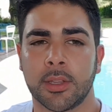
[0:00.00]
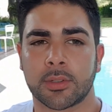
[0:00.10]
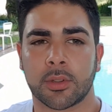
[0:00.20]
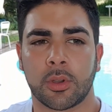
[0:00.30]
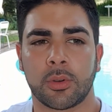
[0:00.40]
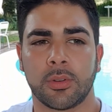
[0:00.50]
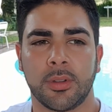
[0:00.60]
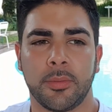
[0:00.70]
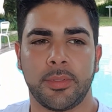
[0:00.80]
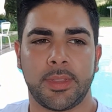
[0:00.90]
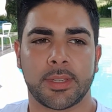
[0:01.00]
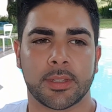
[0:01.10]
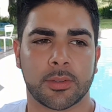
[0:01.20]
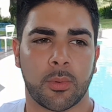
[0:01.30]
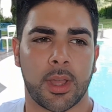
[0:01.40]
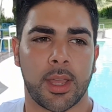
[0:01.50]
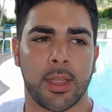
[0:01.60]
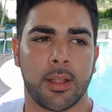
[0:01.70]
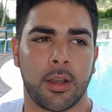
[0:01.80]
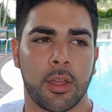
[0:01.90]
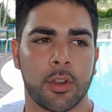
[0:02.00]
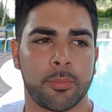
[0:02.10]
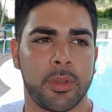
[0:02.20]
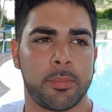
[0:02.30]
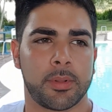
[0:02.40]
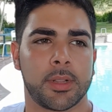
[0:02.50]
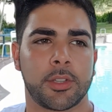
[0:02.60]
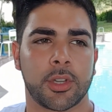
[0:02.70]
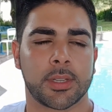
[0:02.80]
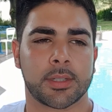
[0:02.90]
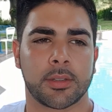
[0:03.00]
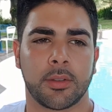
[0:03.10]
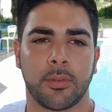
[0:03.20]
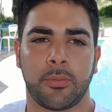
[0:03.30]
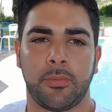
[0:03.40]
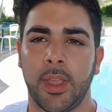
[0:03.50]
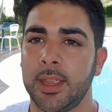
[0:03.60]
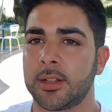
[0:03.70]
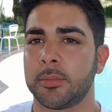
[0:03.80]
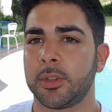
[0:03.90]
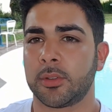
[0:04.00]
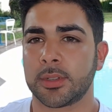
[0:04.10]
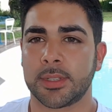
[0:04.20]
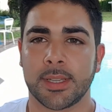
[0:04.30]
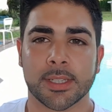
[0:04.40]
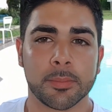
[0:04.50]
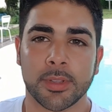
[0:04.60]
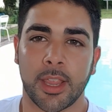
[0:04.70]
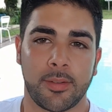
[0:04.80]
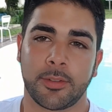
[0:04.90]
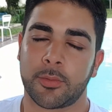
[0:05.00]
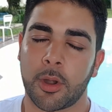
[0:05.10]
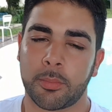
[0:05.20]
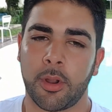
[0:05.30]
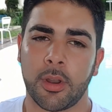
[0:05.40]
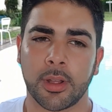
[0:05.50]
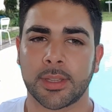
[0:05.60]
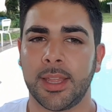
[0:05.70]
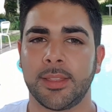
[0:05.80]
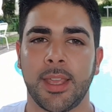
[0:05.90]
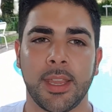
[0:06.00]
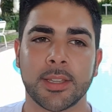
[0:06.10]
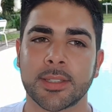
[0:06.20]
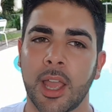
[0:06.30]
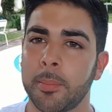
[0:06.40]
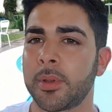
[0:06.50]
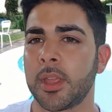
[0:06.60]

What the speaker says: So this is why a lot of people just fail, because they simply have the wrong product and they stop.